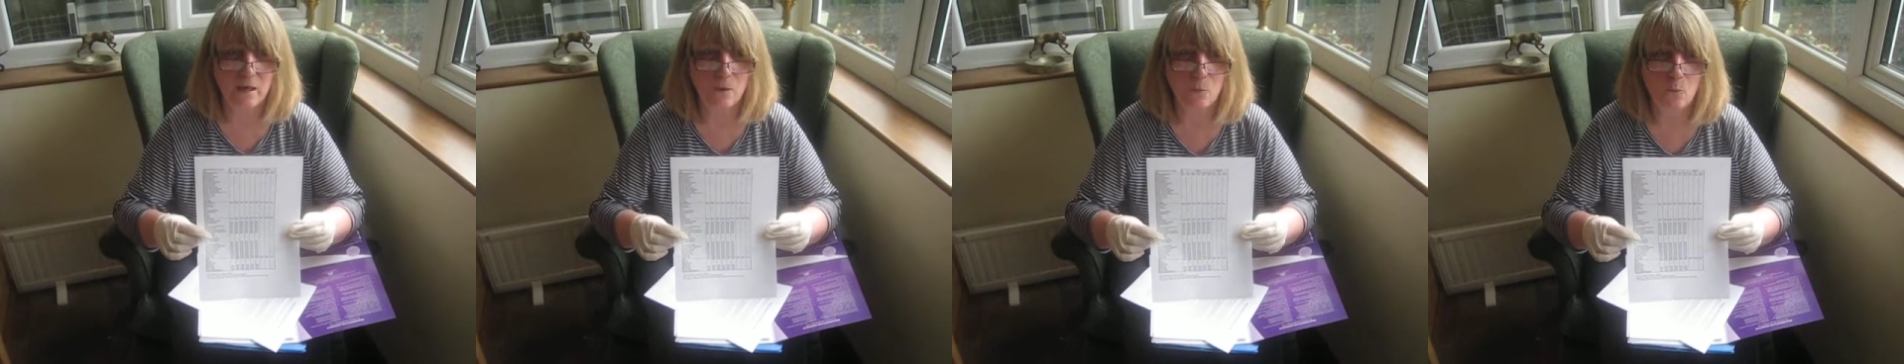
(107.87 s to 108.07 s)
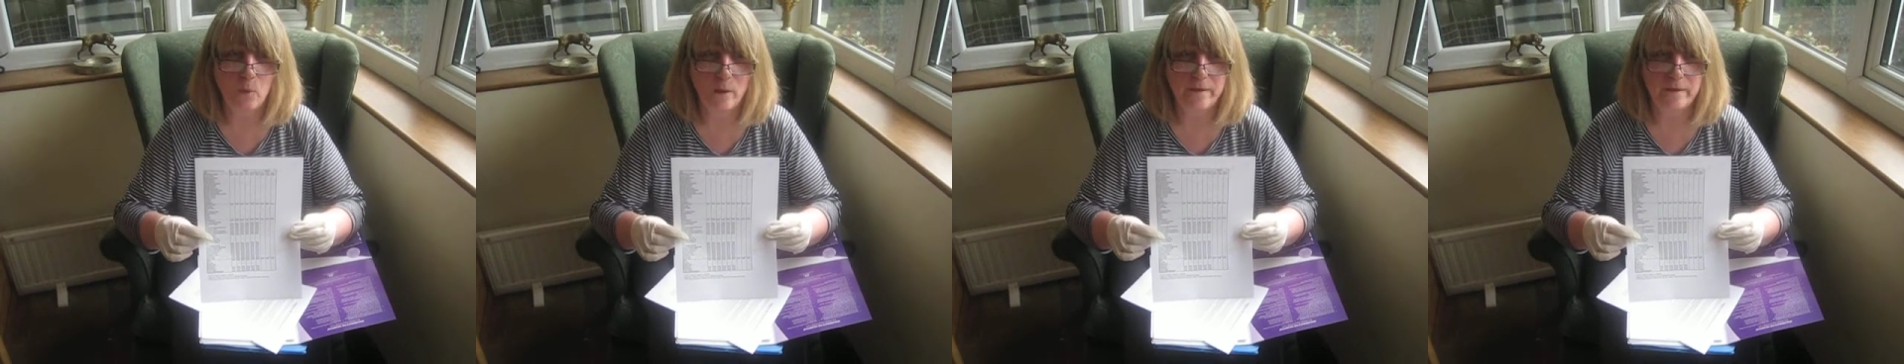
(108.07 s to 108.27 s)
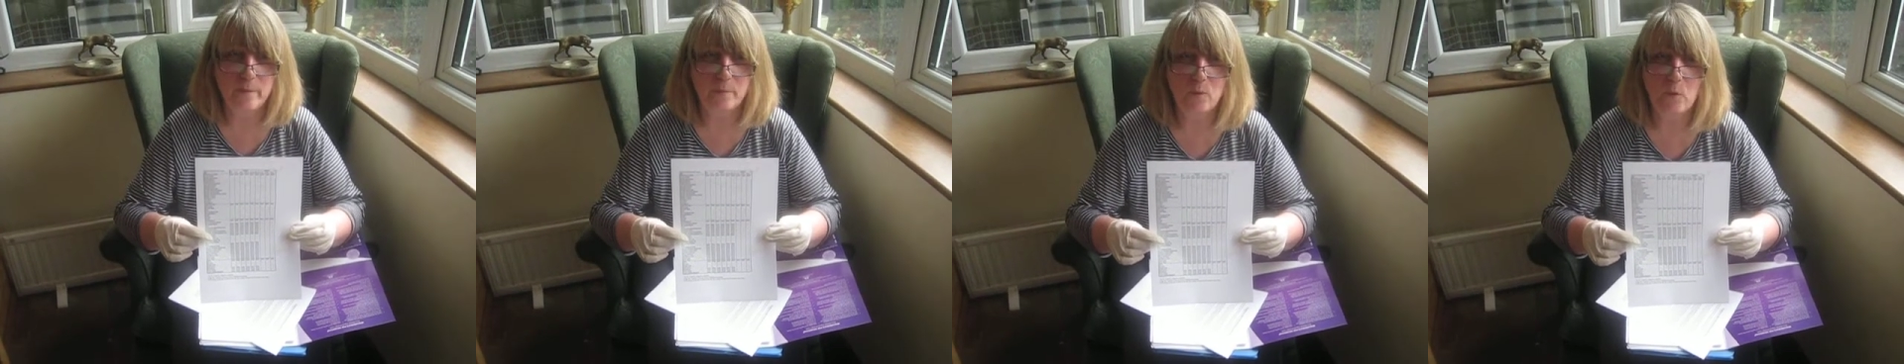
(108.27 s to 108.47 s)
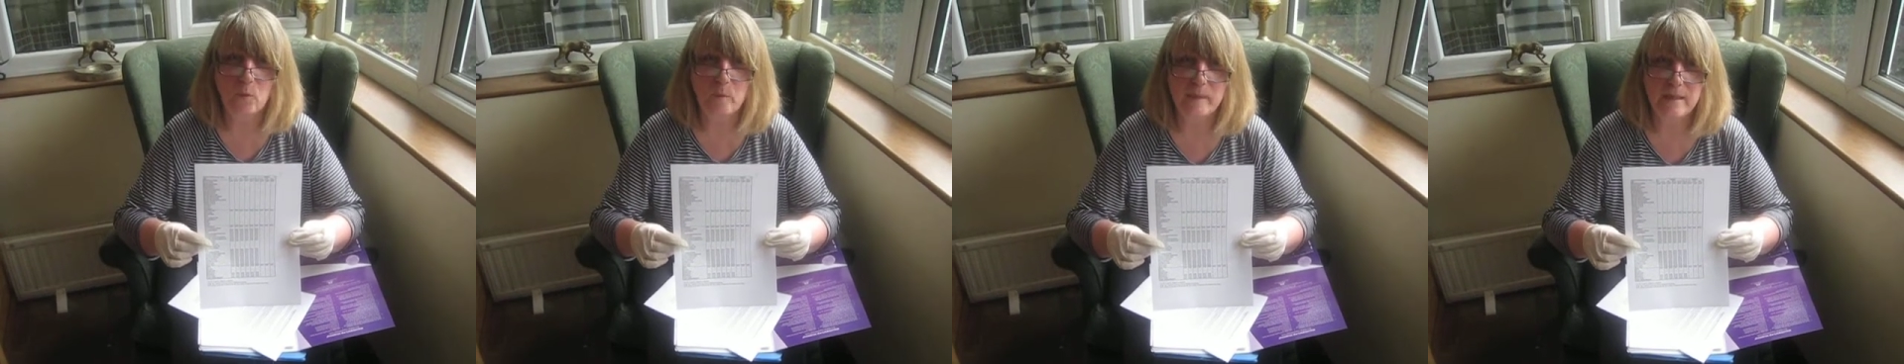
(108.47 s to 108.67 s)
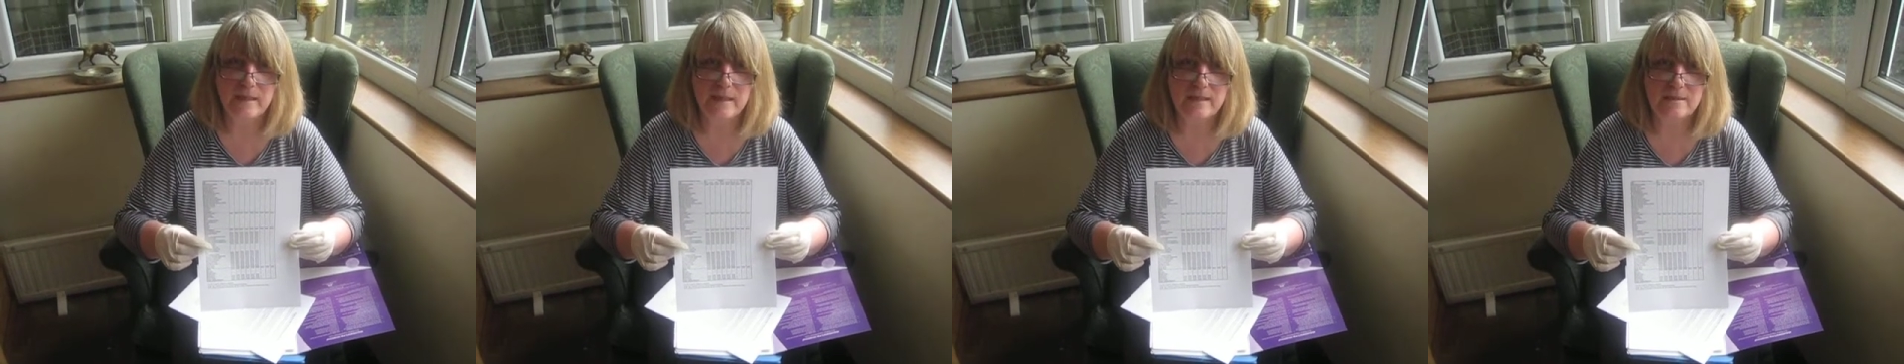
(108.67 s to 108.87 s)
when the
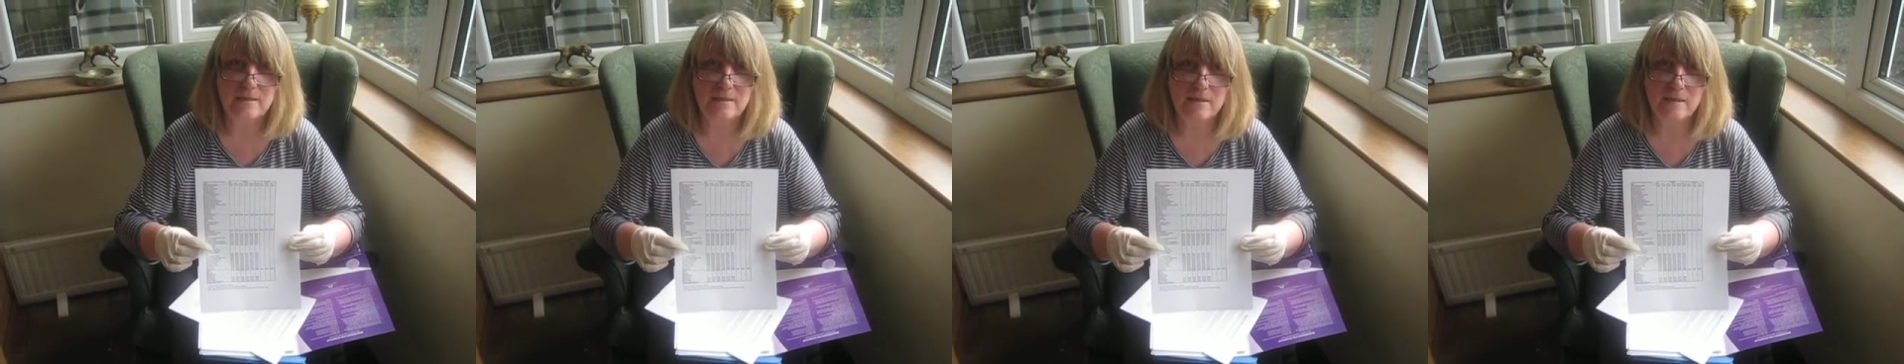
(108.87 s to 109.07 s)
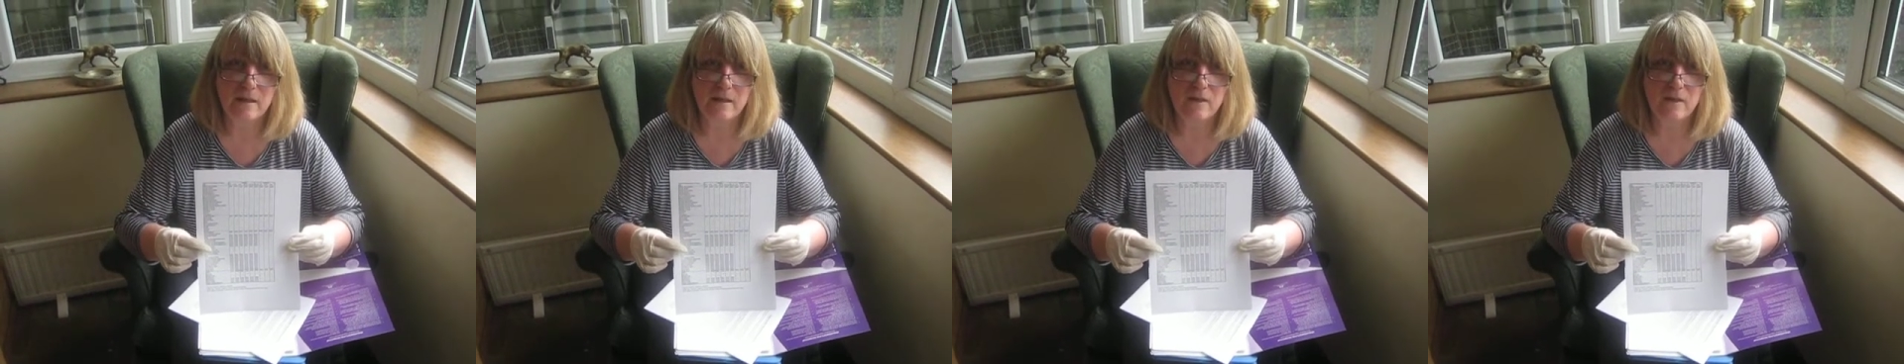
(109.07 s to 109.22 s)
puppy is